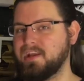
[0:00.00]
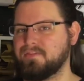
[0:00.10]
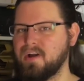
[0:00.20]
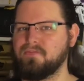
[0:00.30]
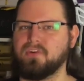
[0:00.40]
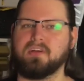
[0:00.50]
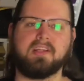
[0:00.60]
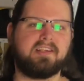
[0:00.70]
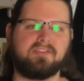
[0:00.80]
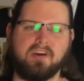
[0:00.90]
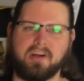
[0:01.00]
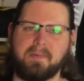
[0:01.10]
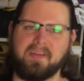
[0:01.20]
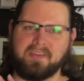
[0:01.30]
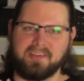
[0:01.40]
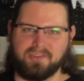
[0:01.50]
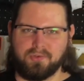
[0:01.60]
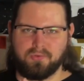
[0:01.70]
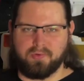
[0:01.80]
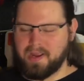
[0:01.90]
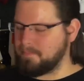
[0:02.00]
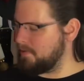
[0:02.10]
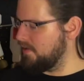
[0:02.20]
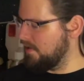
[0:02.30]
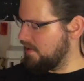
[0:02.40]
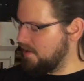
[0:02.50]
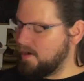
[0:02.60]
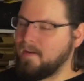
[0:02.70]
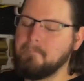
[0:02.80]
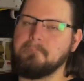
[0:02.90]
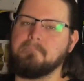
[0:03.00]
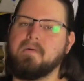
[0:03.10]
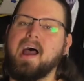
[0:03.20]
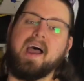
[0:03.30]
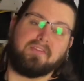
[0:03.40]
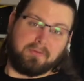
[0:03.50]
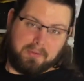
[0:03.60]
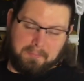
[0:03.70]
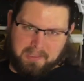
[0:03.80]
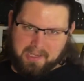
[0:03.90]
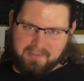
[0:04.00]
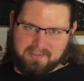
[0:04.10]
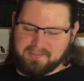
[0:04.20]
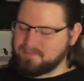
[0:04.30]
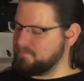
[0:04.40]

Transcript: of comfort, let's talk about this grip. I have some complaints.